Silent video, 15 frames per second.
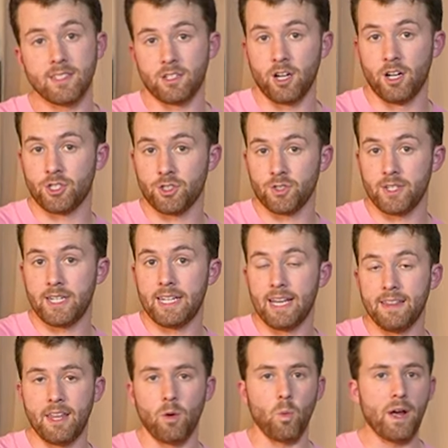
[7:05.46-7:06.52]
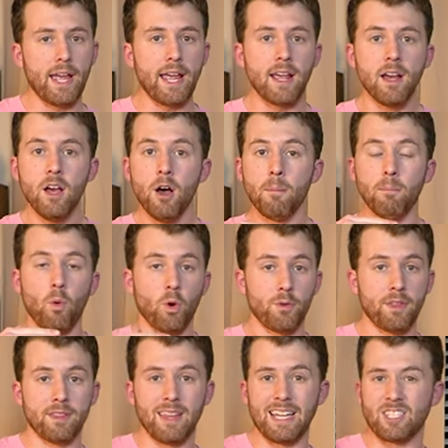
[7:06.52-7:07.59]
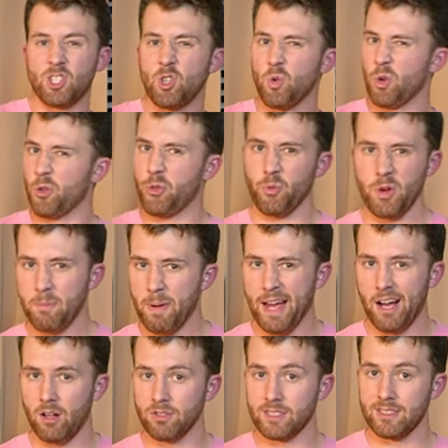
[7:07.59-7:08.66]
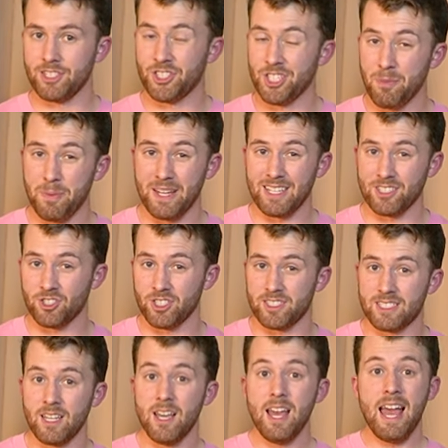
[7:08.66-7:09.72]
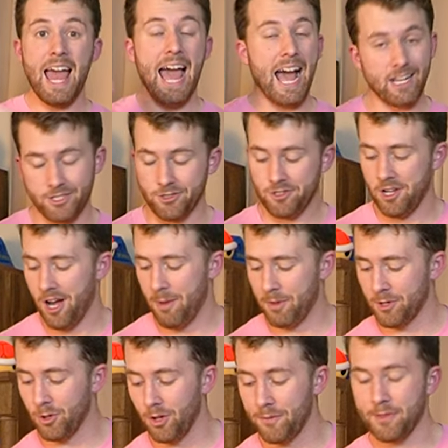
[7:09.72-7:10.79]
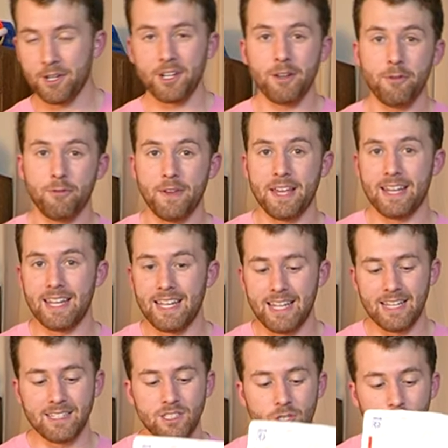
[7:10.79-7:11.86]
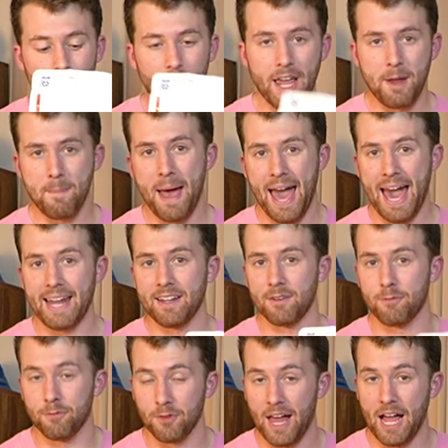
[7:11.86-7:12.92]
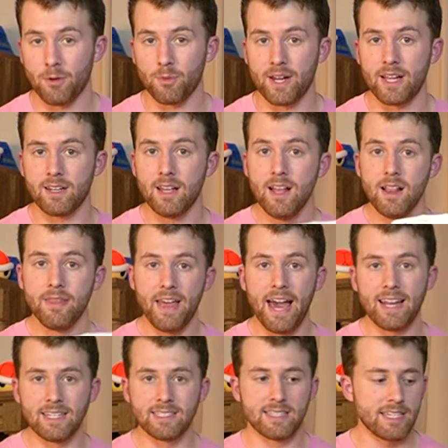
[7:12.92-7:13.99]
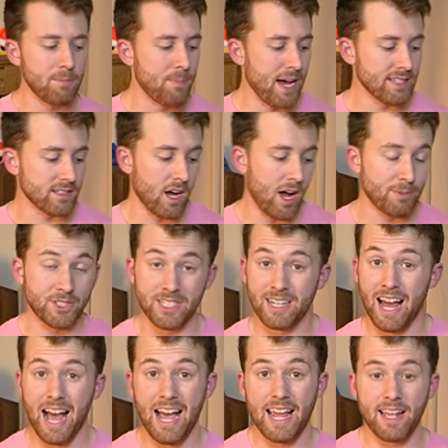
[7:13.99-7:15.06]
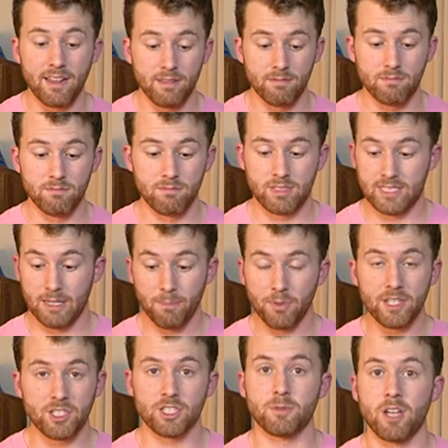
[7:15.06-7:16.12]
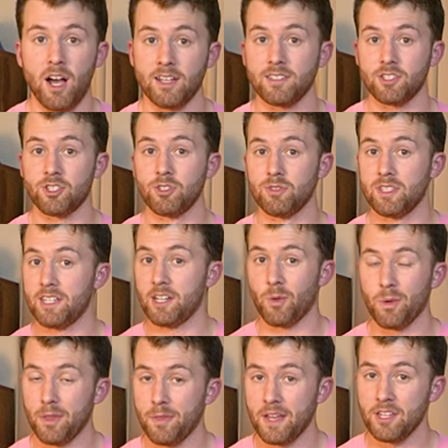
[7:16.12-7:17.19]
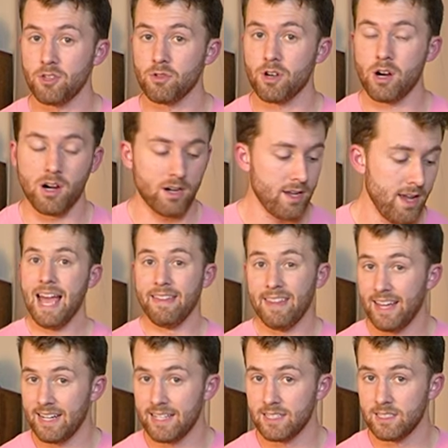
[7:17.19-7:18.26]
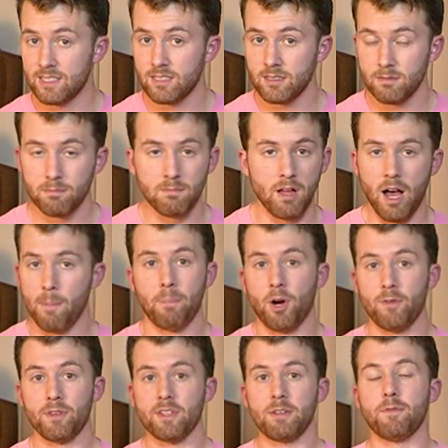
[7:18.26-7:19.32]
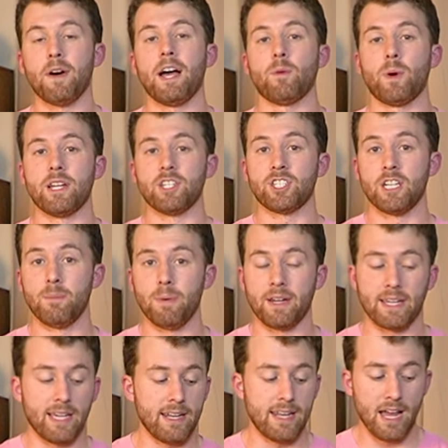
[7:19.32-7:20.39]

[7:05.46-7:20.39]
the country and they weigh more than like two or three pounds and the shipping is just astronomical. If they're gonna fit into a padded flat rate, that is the best option. I simply just toss the shoes in here with a thank you card and that is a perfectly fine way to ship. Again,